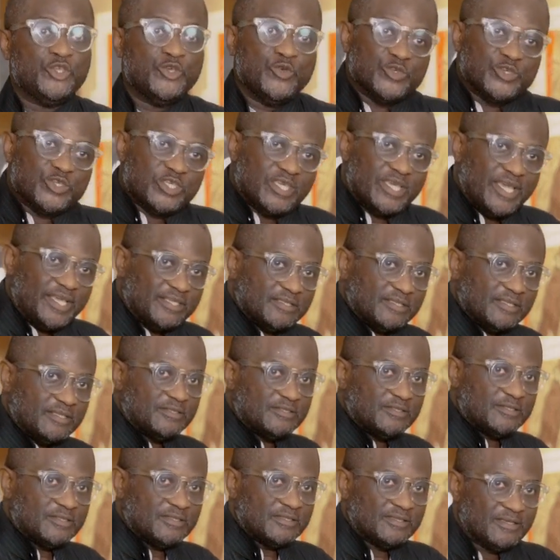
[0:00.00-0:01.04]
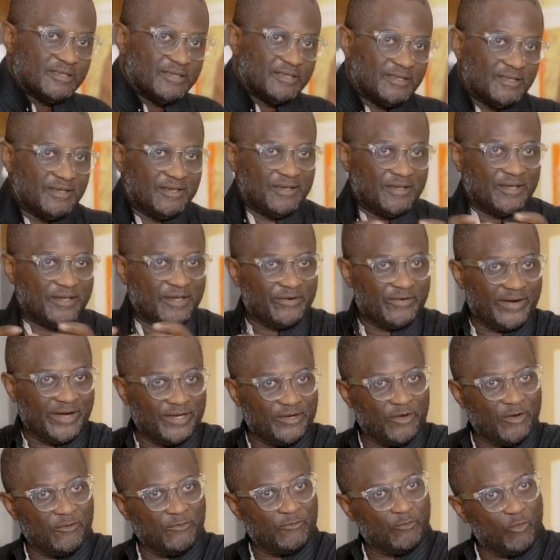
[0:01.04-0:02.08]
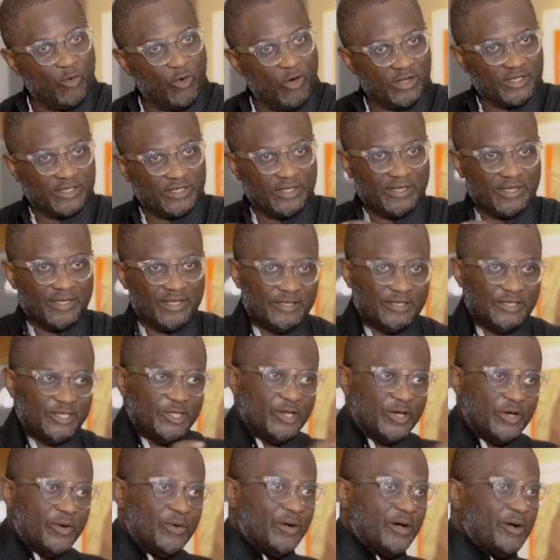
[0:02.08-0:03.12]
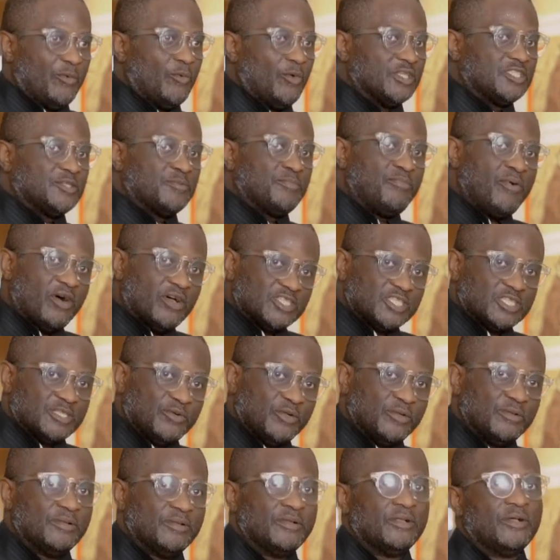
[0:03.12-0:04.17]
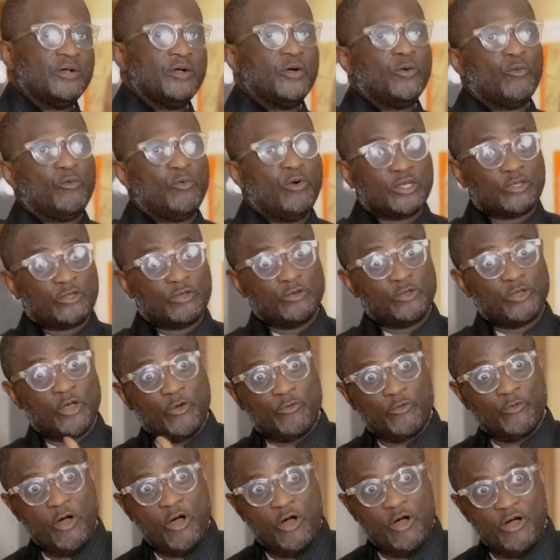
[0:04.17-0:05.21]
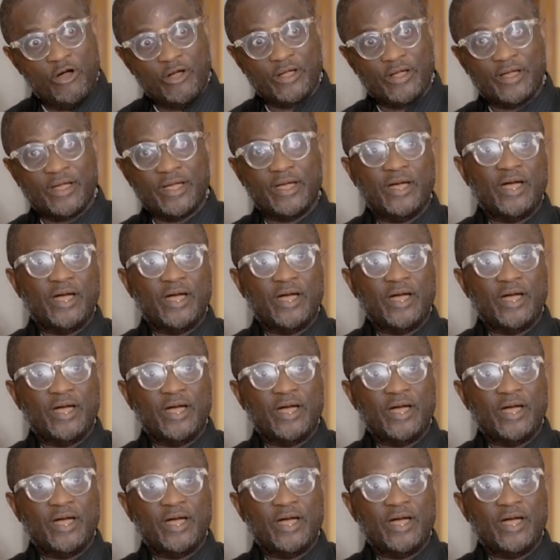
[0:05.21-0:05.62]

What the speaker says: use cases, right, of what's possible, what could go wrong,